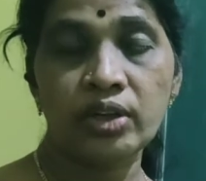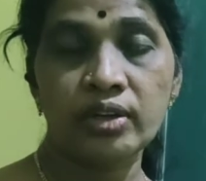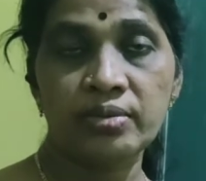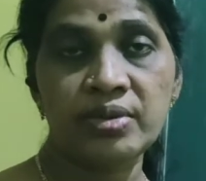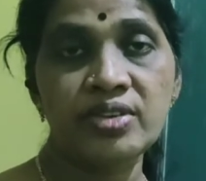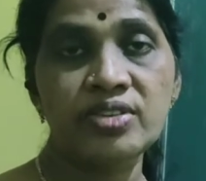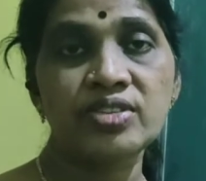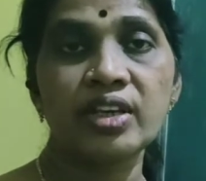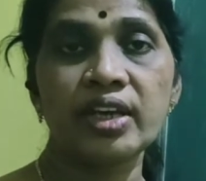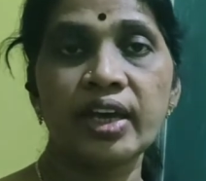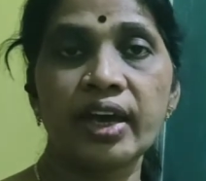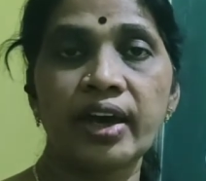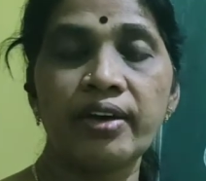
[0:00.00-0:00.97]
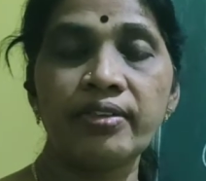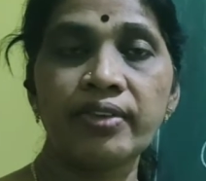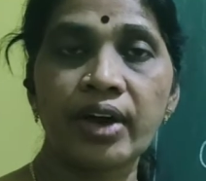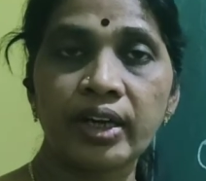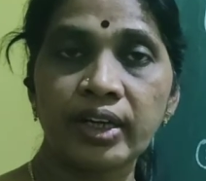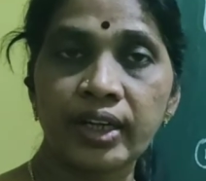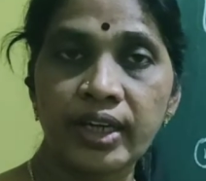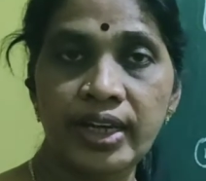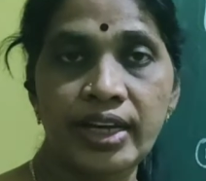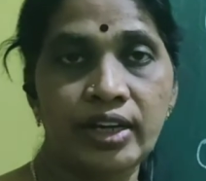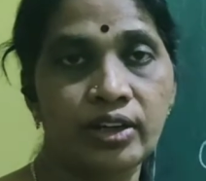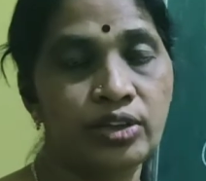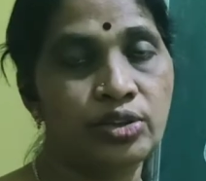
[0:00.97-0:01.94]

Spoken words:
that means they have agreed